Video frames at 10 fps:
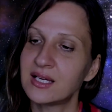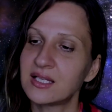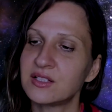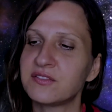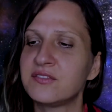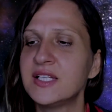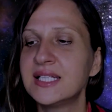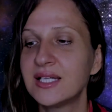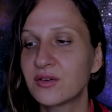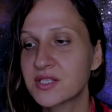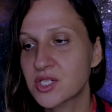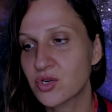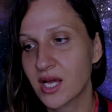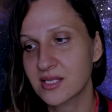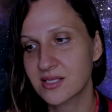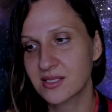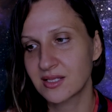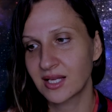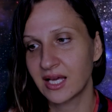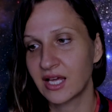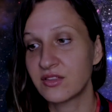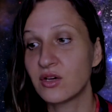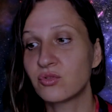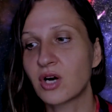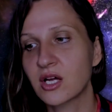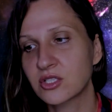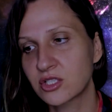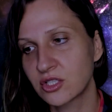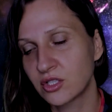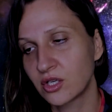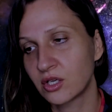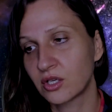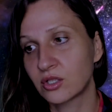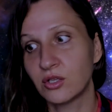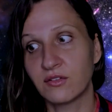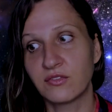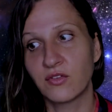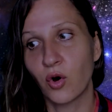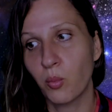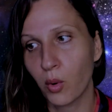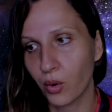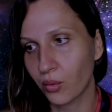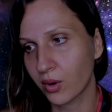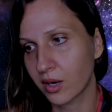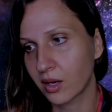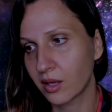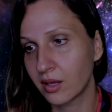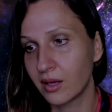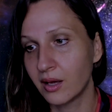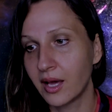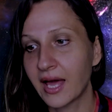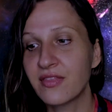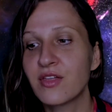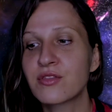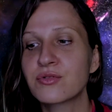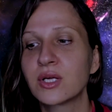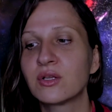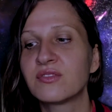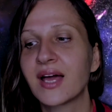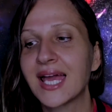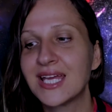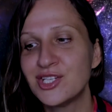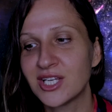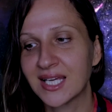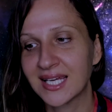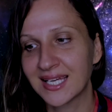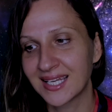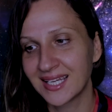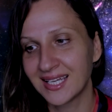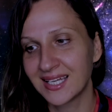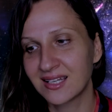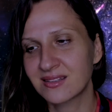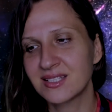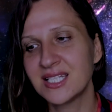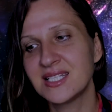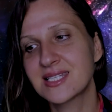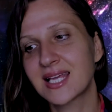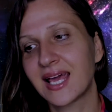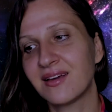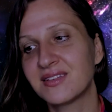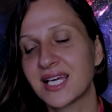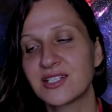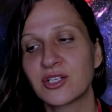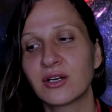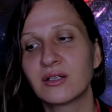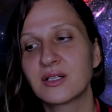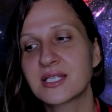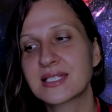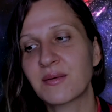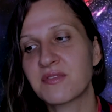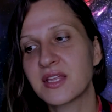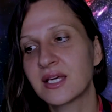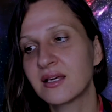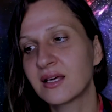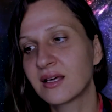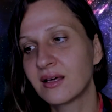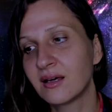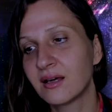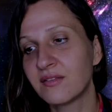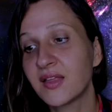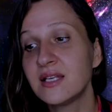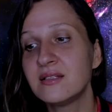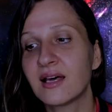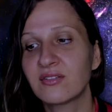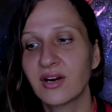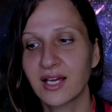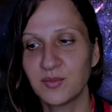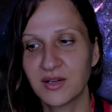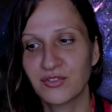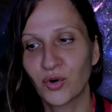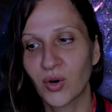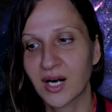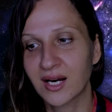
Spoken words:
The feeling of stress, the rush, the FOMO, and the thrill of aging, these gave the Eternals something they never had before.